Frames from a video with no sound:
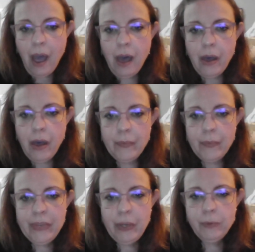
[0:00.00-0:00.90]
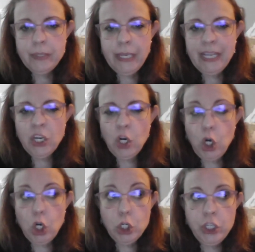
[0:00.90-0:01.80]
It was like an
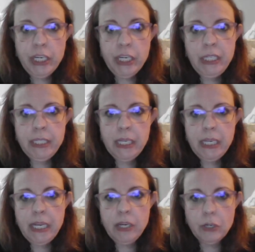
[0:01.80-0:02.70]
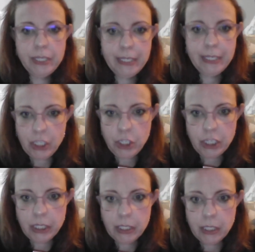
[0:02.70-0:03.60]
urgent
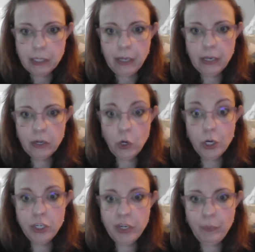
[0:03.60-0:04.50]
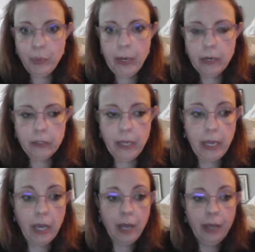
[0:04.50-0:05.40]
intercession, like an urgent prayer.
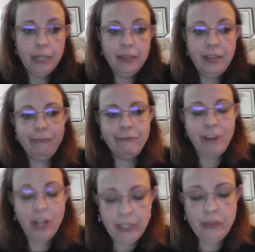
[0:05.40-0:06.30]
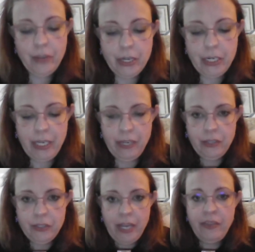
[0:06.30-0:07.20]
Like they fall on their
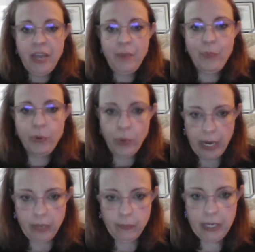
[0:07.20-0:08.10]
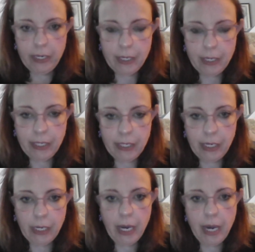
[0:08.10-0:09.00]
knees and they pray
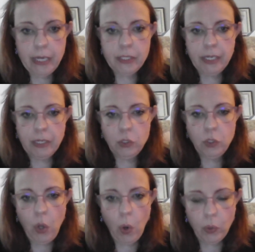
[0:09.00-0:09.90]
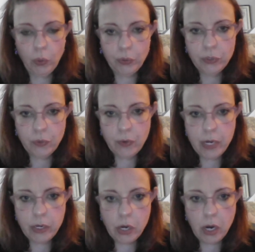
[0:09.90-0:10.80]
immediately. And it's like total
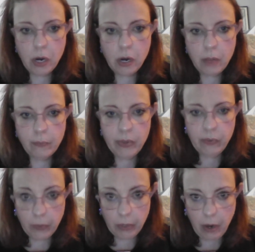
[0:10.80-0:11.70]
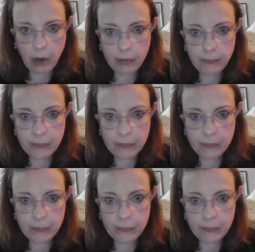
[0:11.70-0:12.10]
surrender before God.